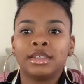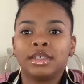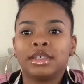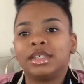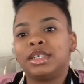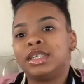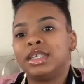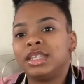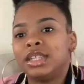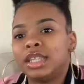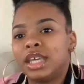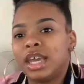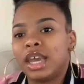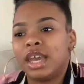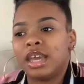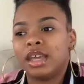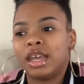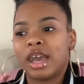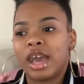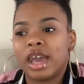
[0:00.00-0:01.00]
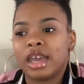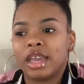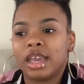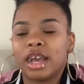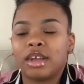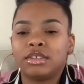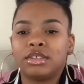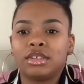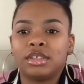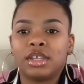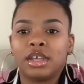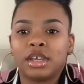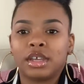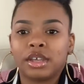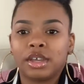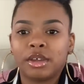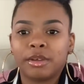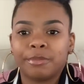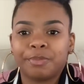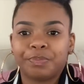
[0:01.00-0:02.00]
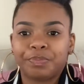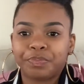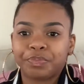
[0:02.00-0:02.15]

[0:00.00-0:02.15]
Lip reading: And they had couches that could